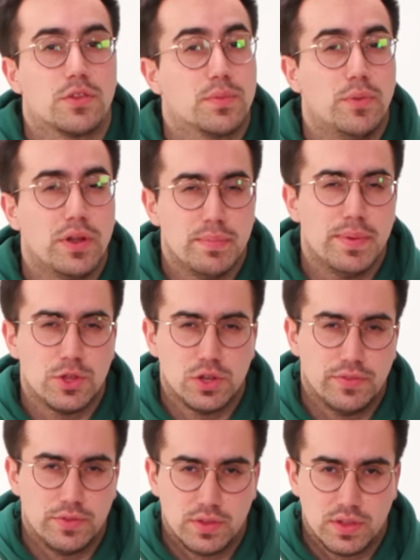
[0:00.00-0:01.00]
are some pretty major
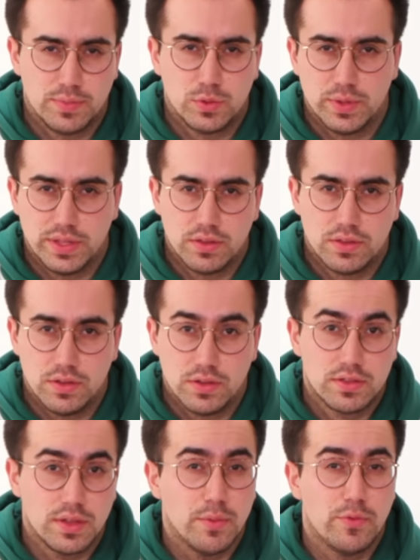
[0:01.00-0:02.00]
differences between the two,
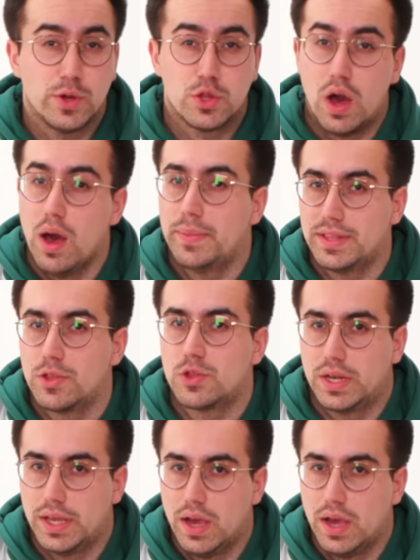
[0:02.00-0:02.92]
some of which are potentially